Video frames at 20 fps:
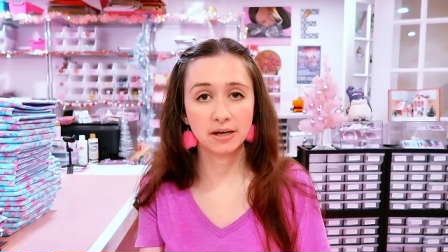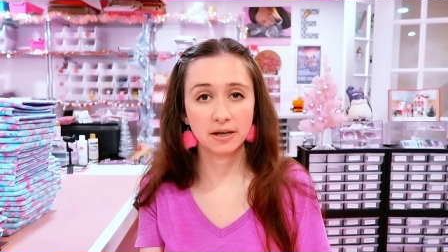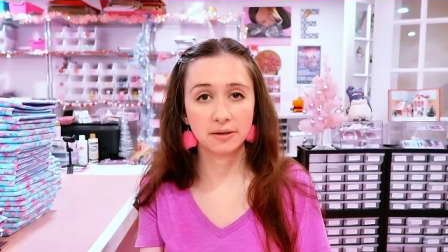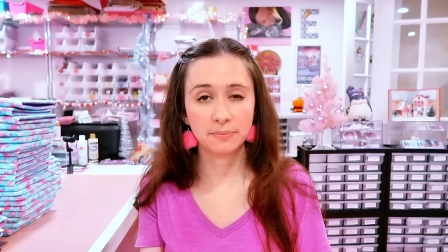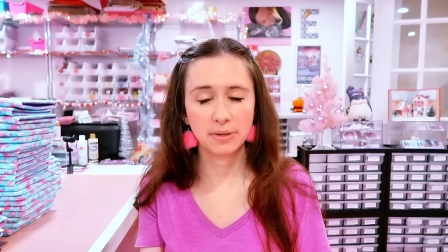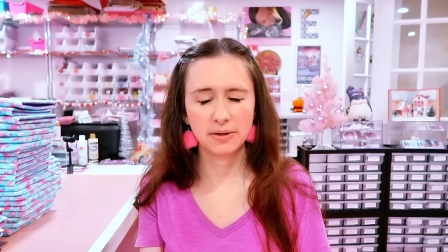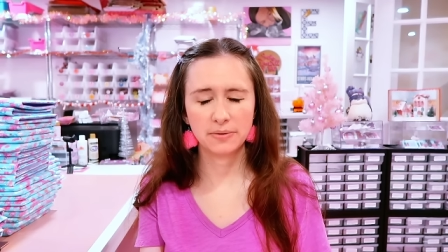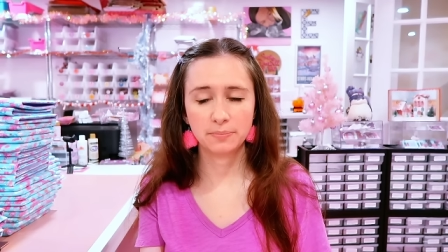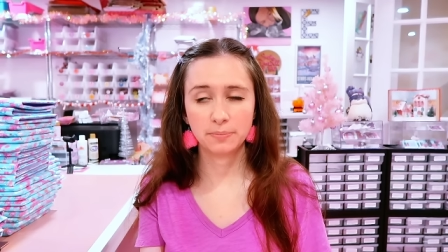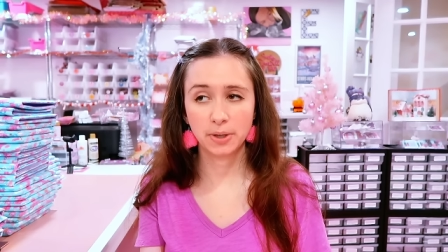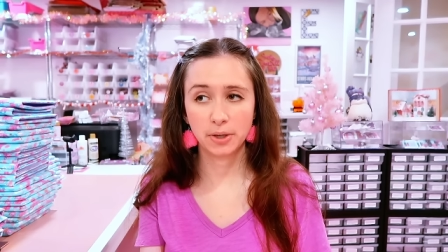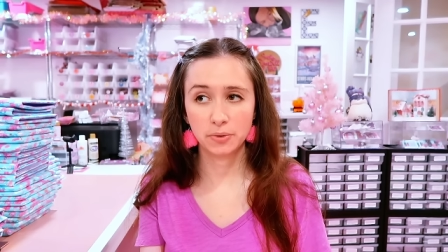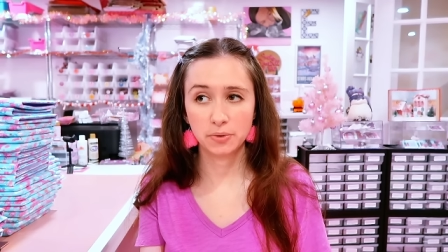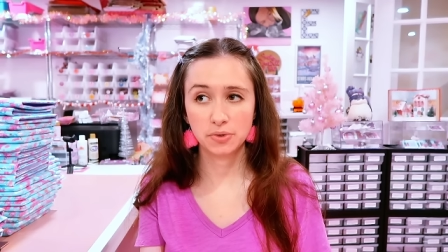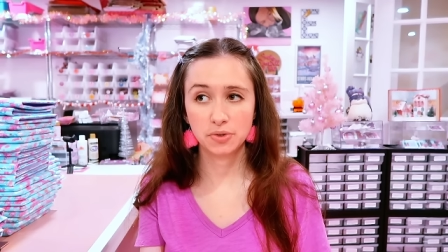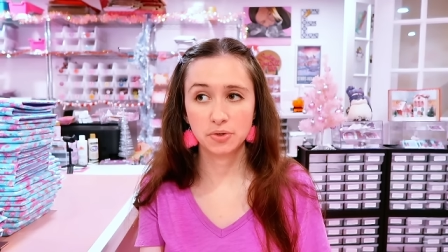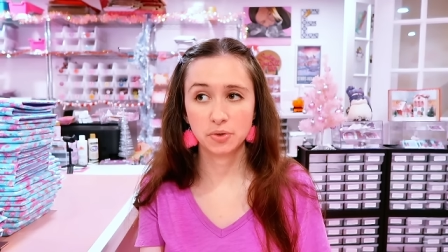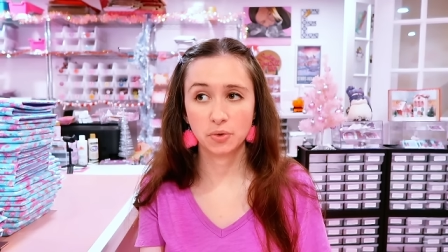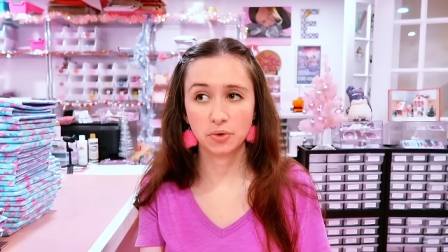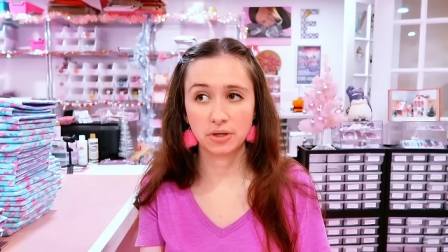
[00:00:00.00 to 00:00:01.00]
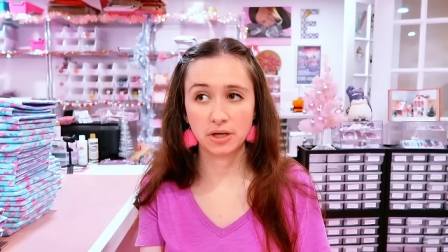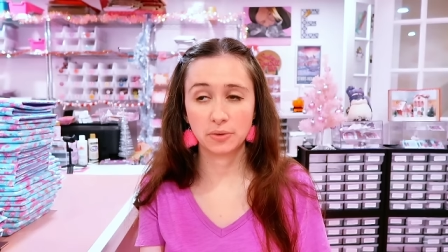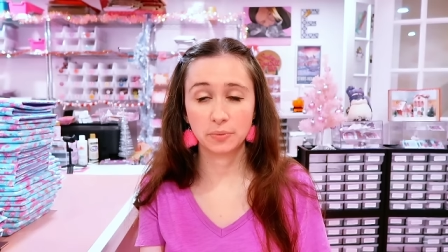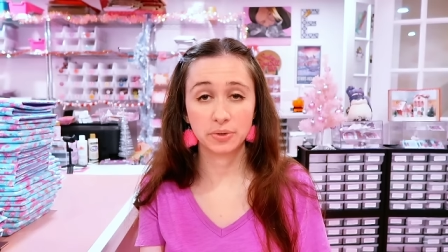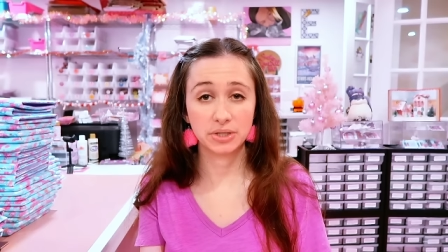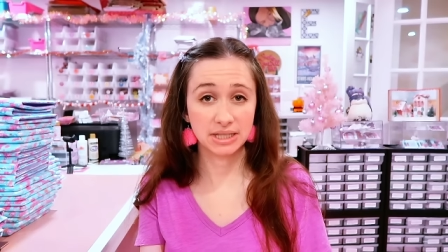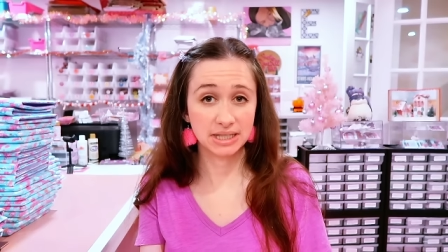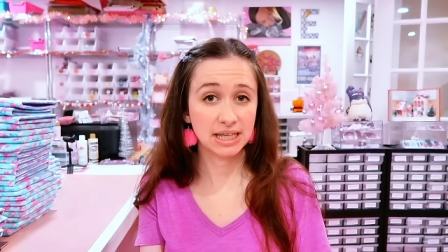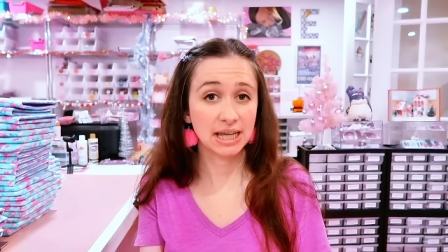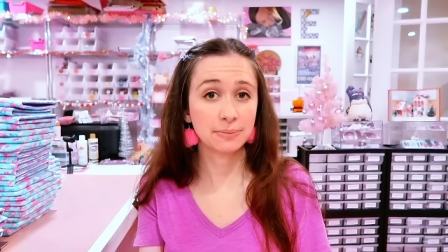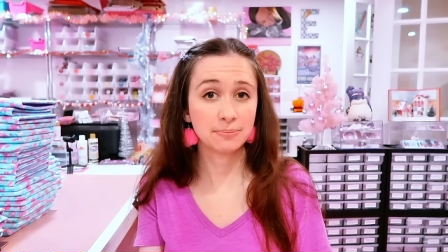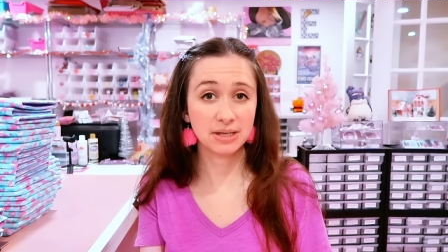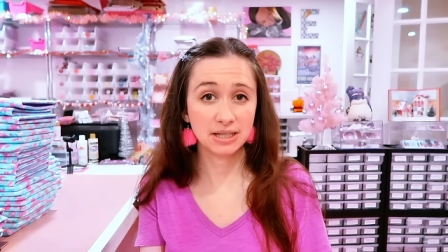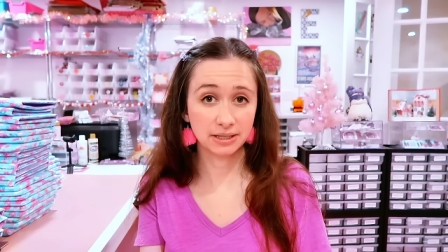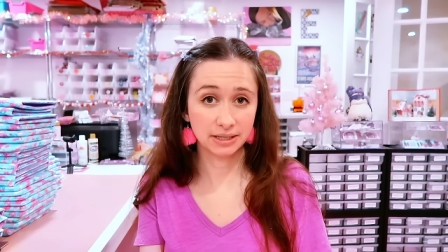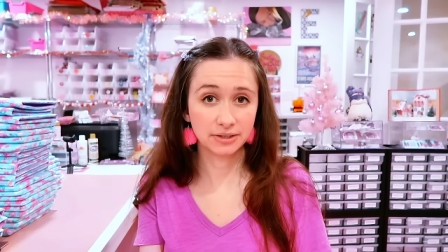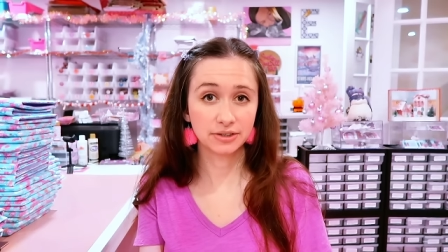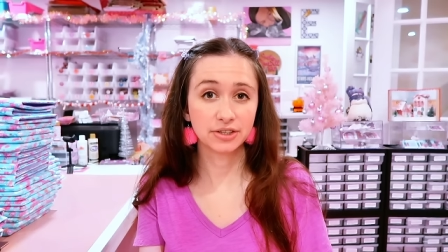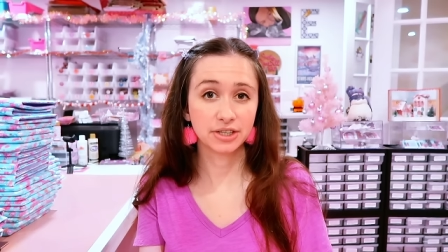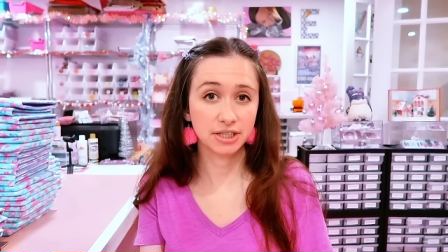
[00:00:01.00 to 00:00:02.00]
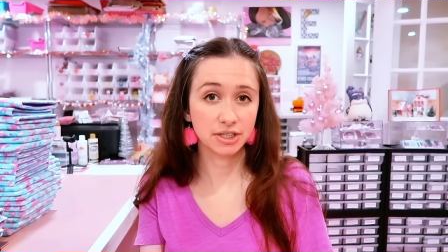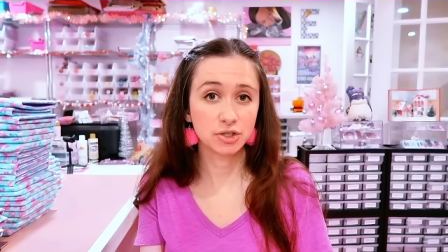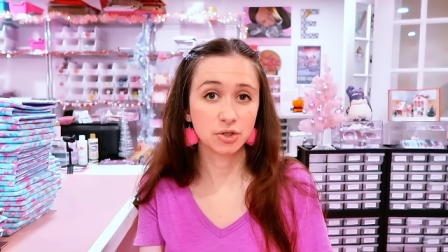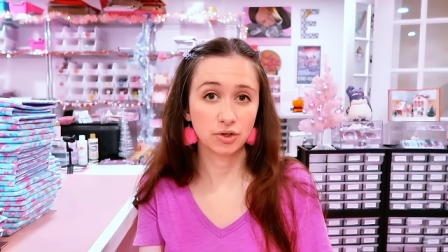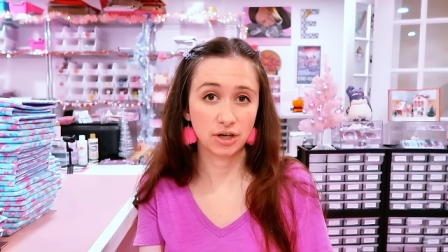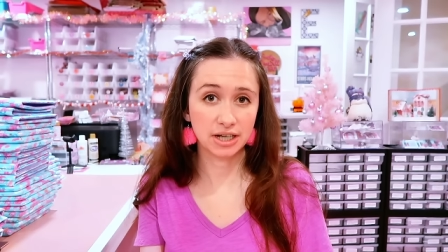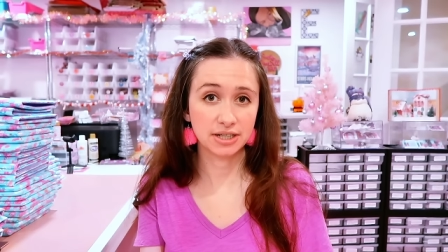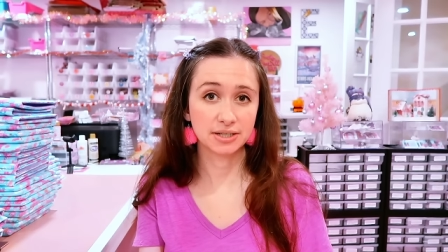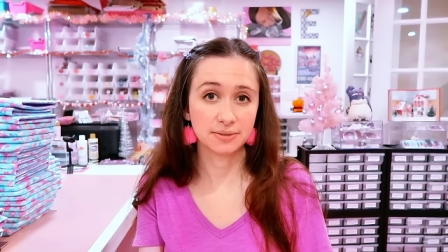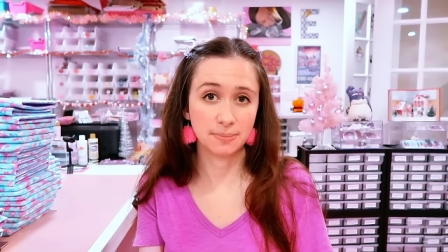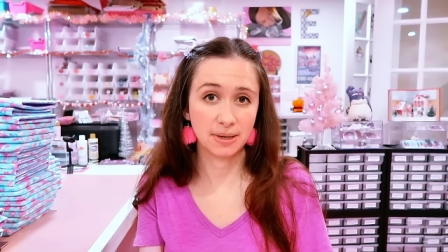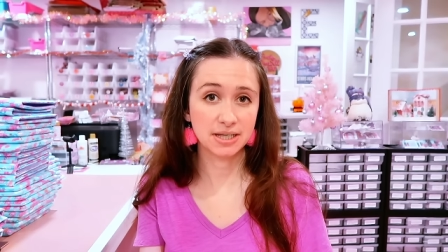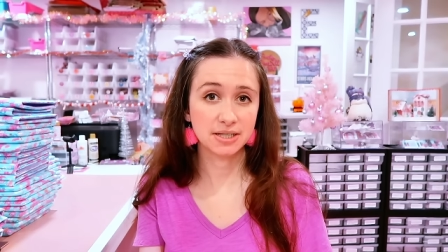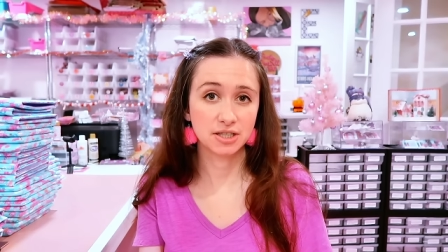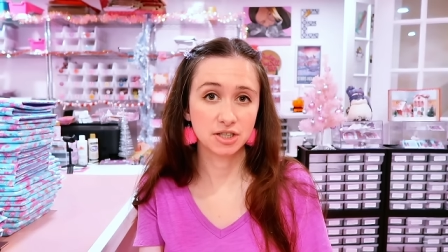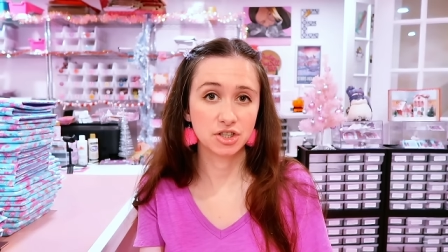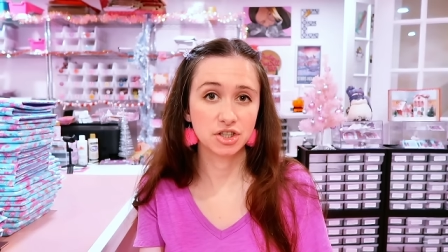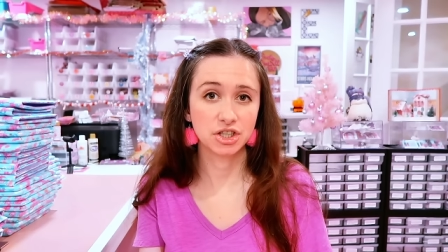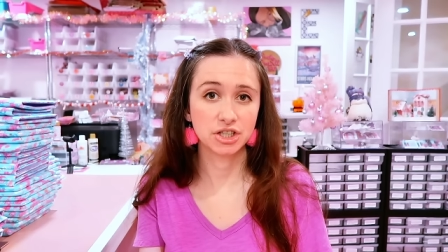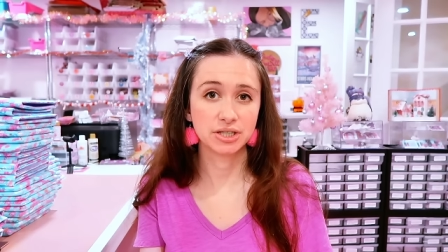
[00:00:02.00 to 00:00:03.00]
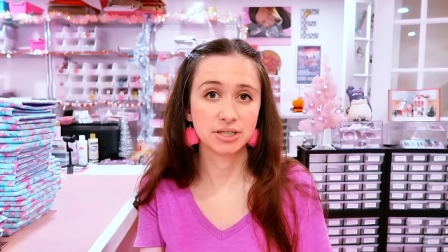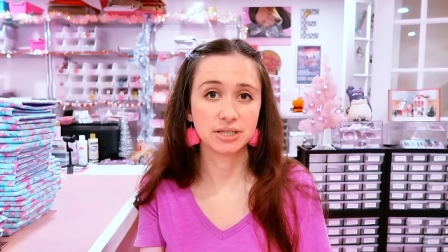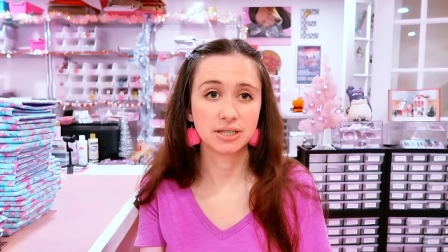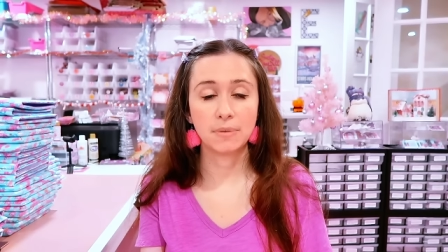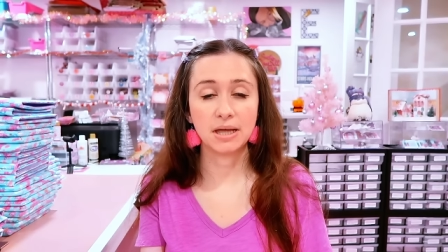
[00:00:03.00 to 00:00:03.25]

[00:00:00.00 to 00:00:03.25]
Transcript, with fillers: on my posts or they would send me literally direct messages